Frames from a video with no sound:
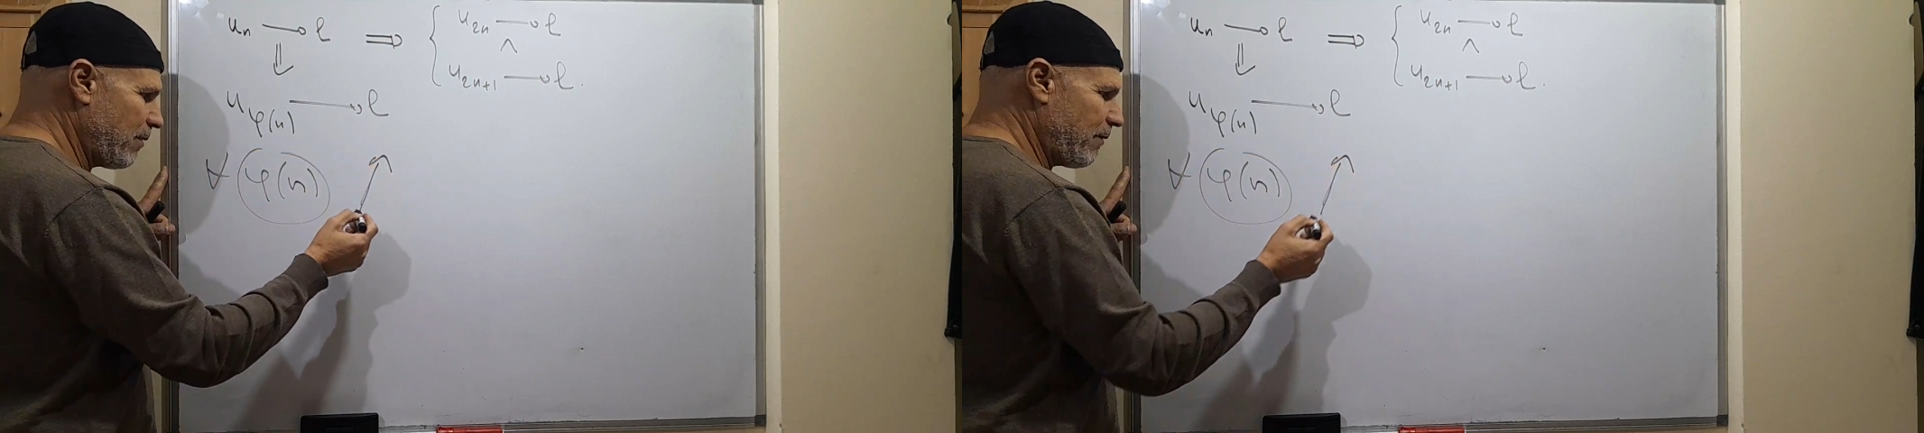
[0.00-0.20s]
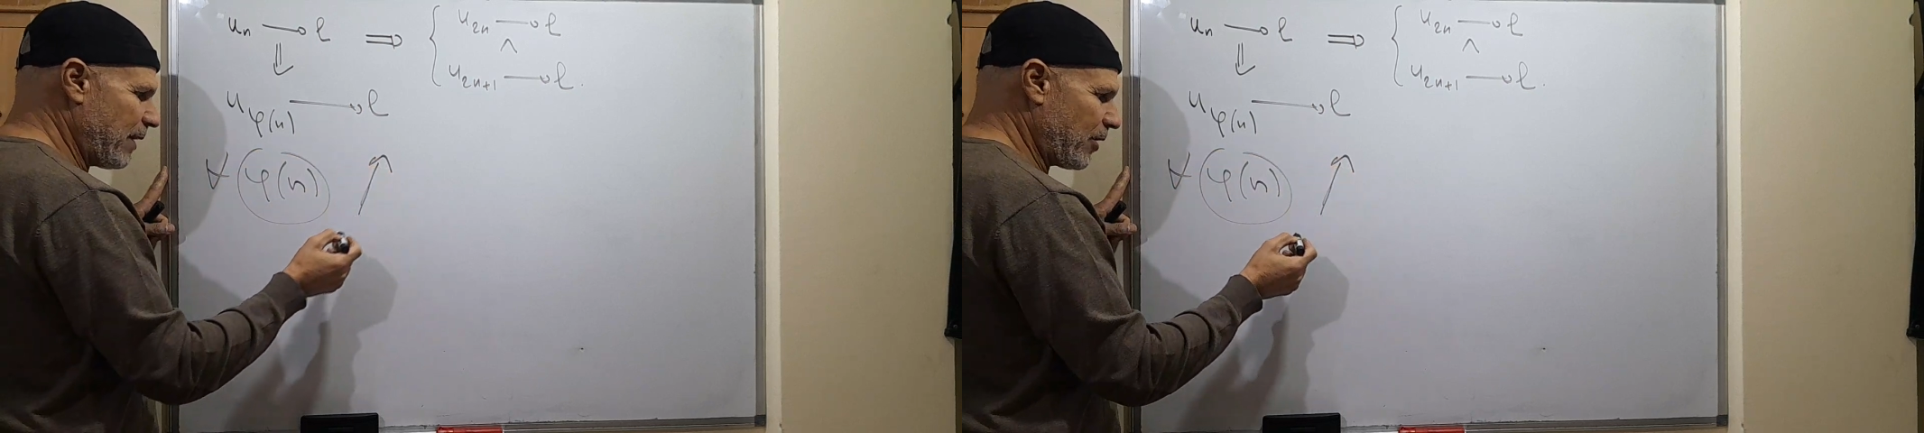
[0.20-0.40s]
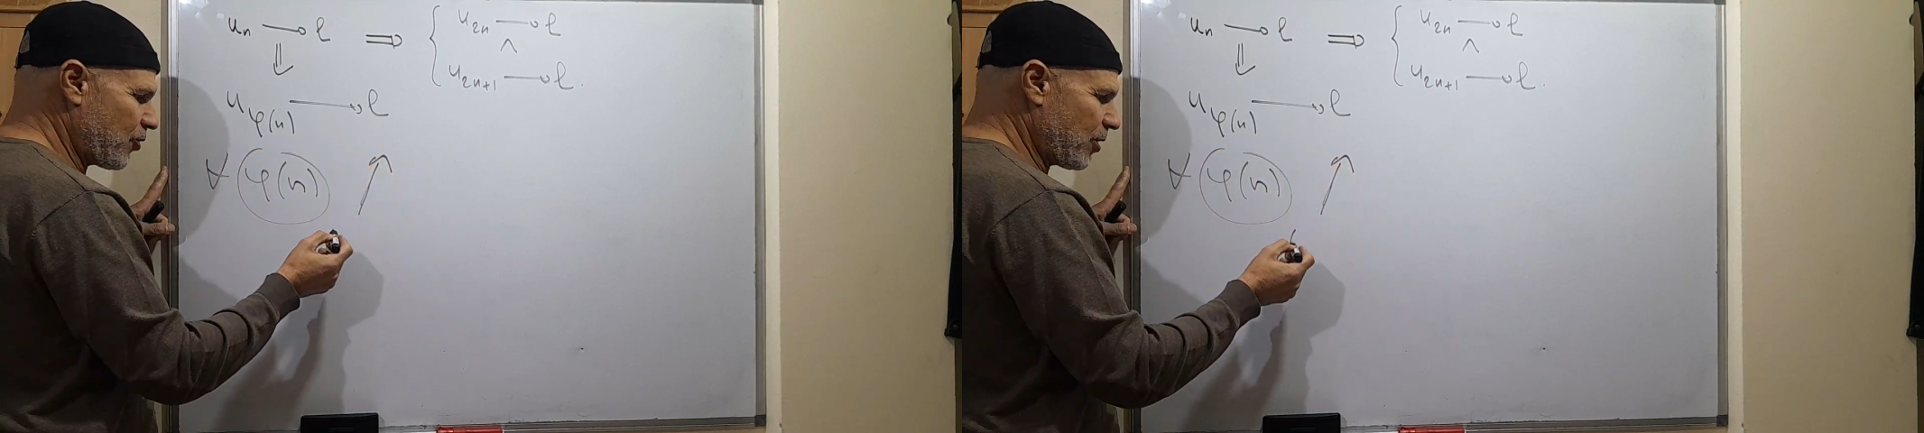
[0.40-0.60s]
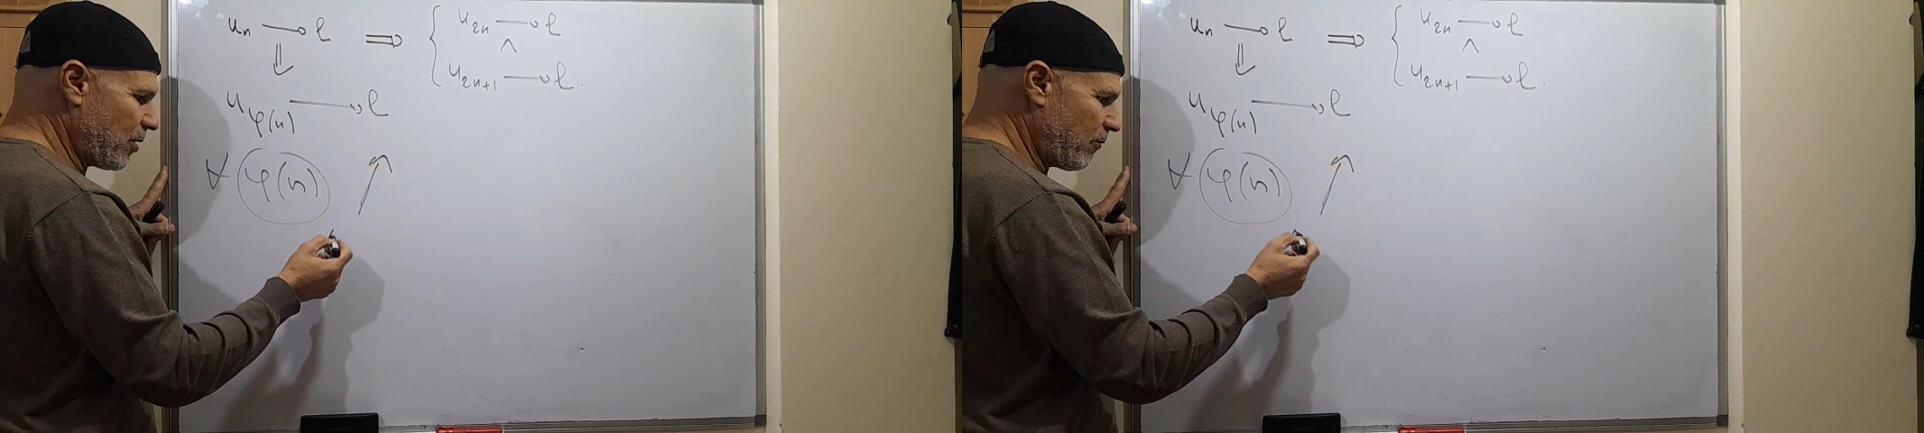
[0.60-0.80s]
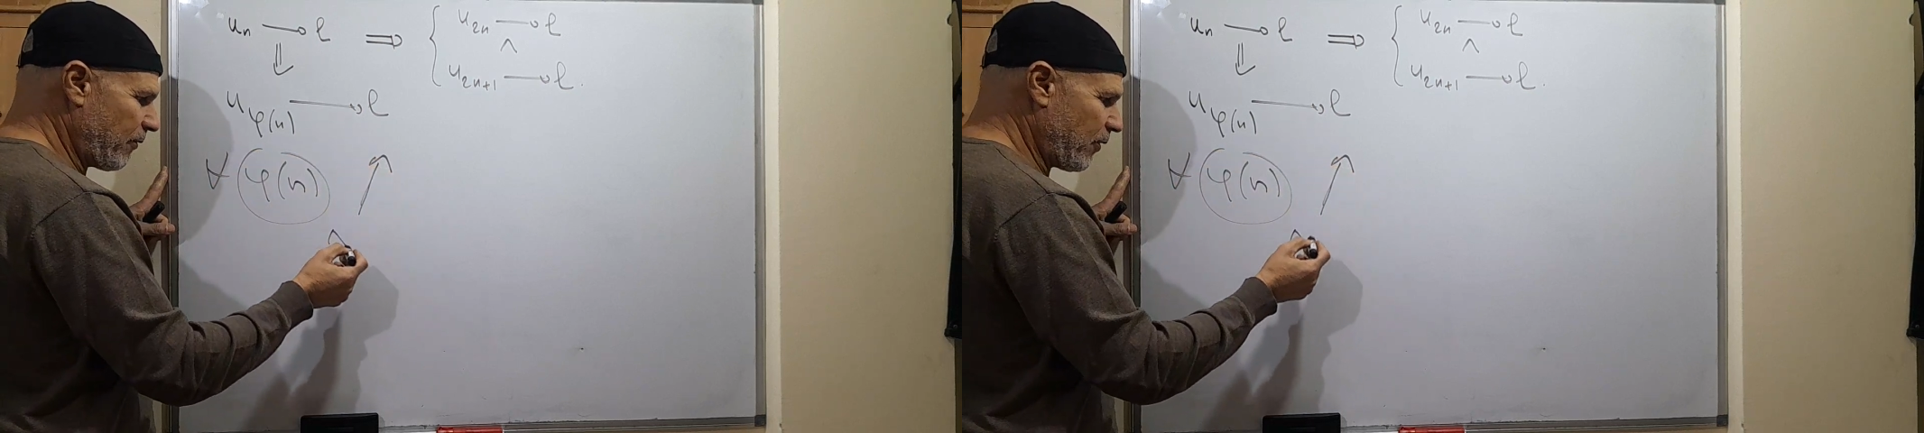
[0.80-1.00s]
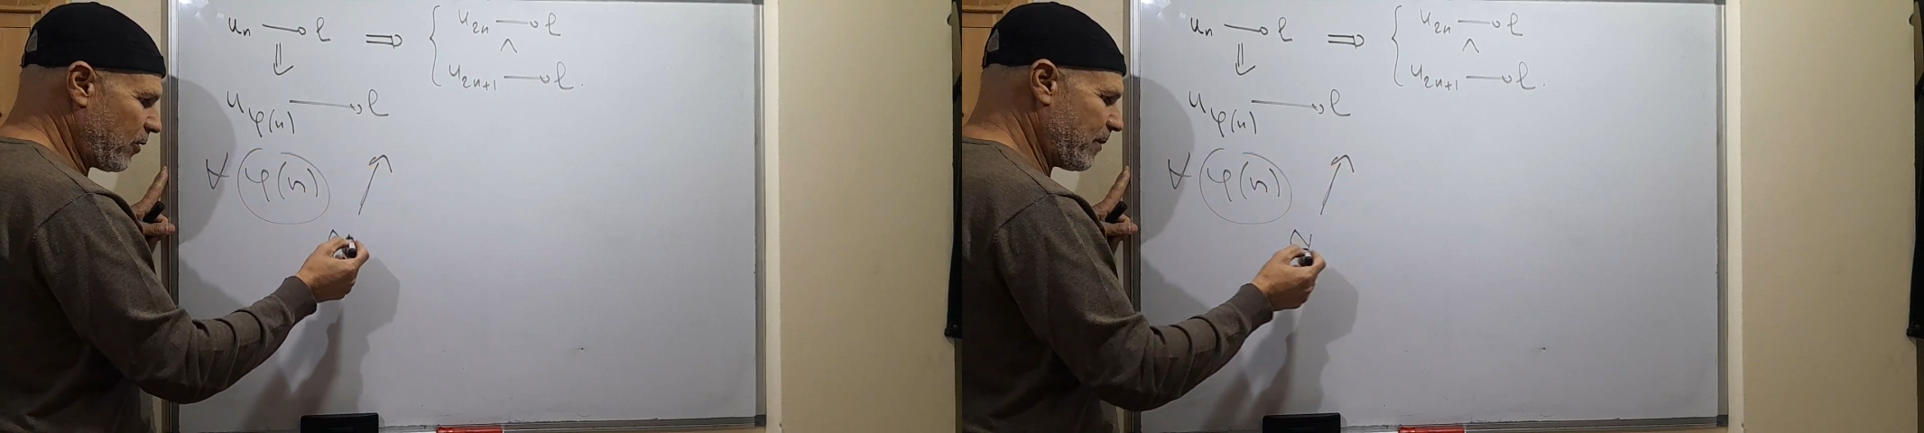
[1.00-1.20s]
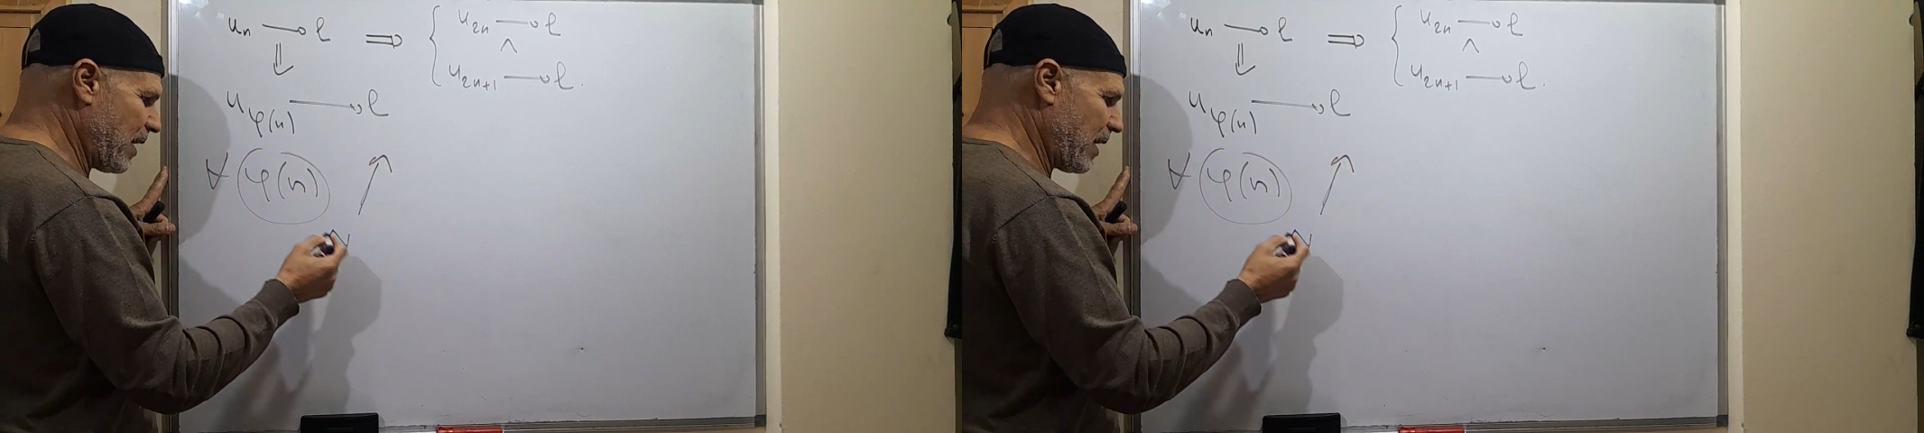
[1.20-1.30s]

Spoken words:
function from